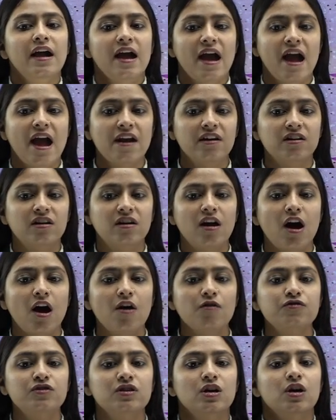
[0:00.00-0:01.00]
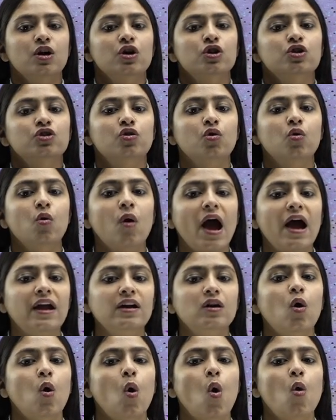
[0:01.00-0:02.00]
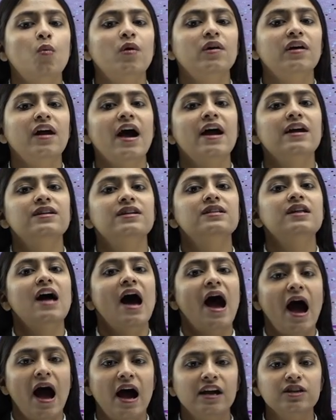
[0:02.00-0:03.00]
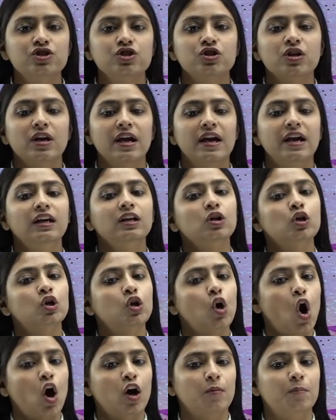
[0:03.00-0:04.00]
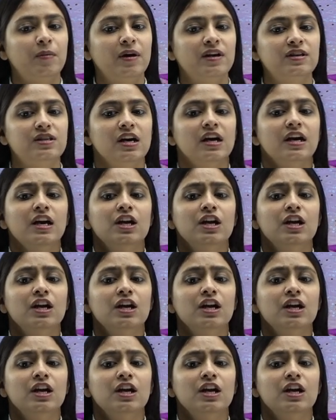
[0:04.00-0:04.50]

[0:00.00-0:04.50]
aircraft through an overheaded hatch in cockpit,